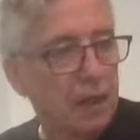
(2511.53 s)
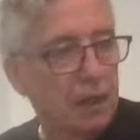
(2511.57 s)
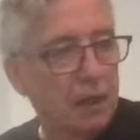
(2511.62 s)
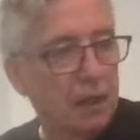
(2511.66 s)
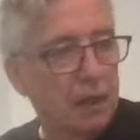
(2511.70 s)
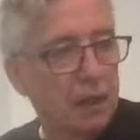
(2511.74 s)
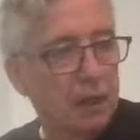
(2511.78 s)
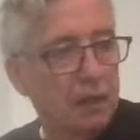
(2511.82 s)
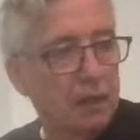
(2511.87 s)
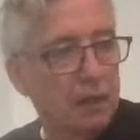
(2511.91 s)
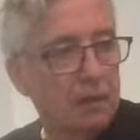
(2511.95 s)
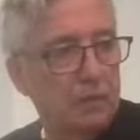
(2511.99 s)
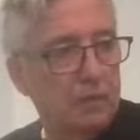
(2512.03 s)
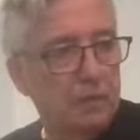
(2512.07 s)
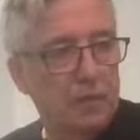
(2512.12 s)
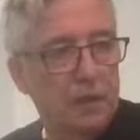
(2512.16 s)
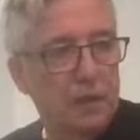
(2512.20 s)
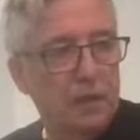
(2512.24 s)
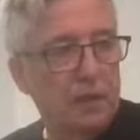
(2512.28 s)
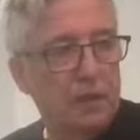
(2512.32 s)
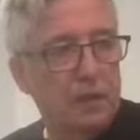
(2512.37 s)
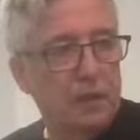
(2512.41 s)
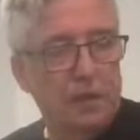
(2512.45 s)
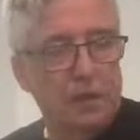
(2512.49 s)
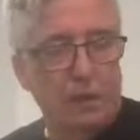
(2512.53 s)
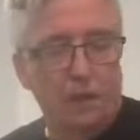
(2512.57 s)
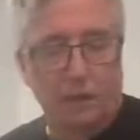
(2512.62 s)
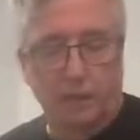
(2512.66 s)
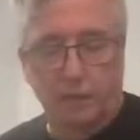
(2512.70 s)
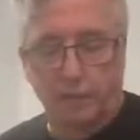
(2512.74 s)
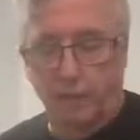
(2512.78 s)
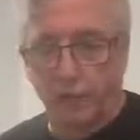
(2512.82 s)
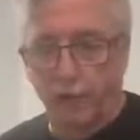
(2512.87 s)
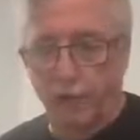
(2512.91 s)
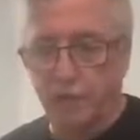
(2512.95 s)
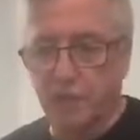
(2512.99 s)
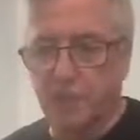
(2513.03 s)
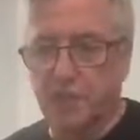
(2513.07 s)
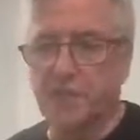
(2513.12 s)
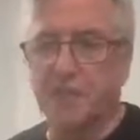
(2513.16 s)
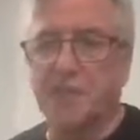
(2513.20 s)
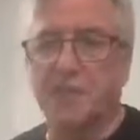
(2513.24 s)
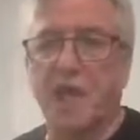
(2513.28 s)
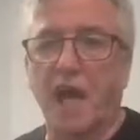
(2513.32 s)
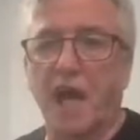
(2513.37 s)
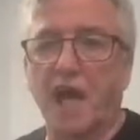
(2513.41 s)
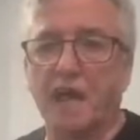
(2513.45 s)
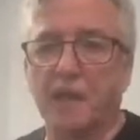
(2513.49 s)
I've got
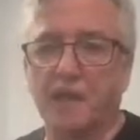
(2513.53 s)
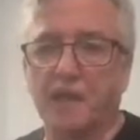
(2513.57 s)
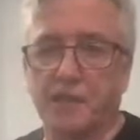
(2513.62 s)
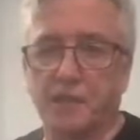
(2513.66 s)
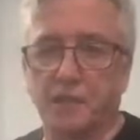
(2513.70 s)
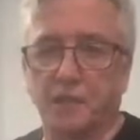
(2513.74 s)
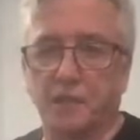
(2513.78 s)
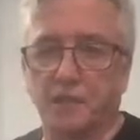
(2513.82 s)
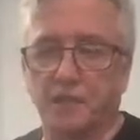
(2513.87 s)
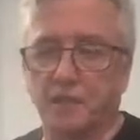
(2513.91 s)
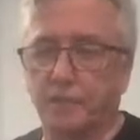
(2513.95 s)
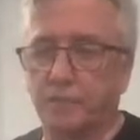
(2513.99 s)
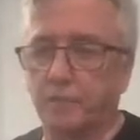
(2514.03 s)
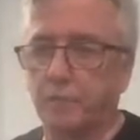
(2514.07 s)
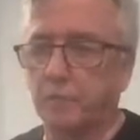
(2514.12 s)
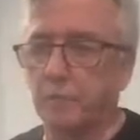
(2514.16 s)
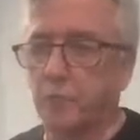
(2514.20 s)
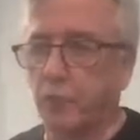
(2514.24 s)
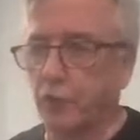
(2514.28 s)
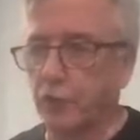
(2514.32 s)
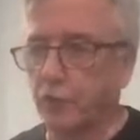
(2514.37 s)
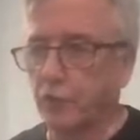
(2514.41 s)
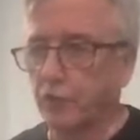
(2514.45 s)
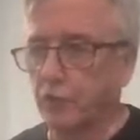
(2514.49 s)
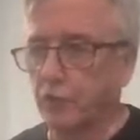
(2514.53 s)
stacks of model